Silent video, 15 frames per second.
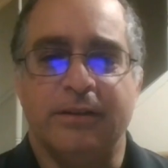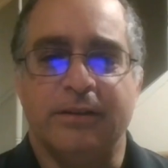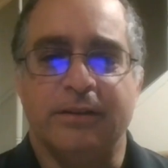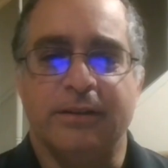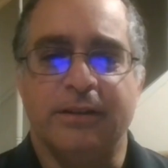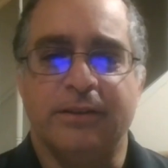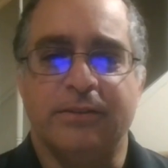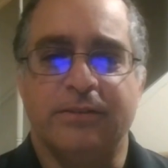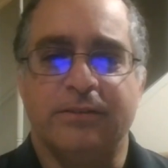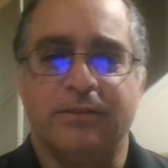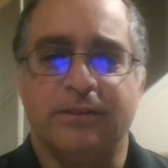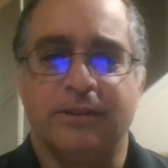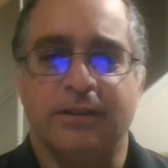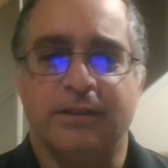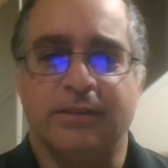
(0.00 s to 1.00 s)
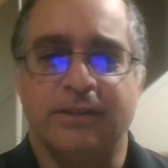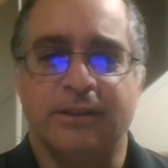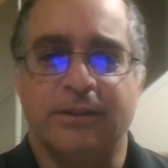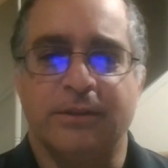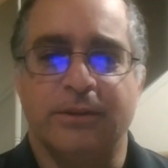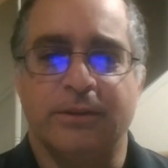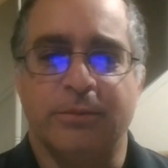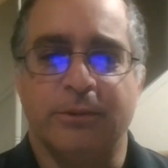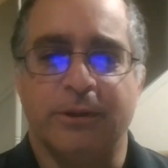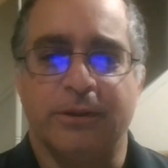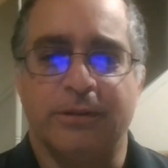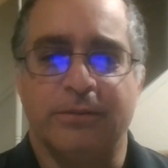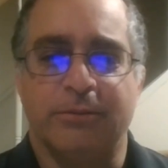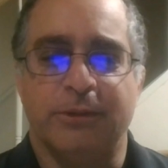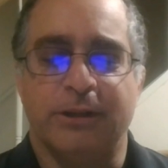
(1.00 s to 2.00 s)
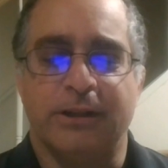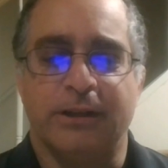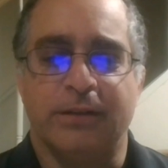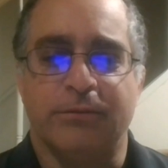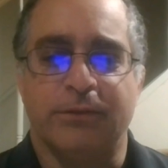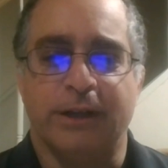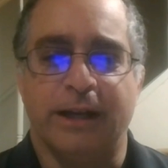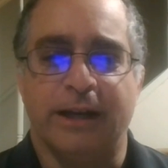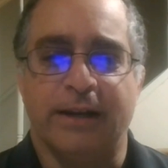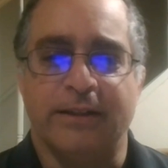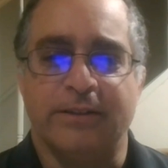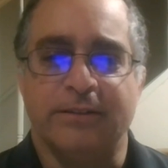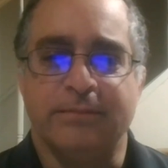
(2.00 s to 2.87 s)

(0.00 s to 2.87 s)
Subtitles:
let's take a look at what got flagged.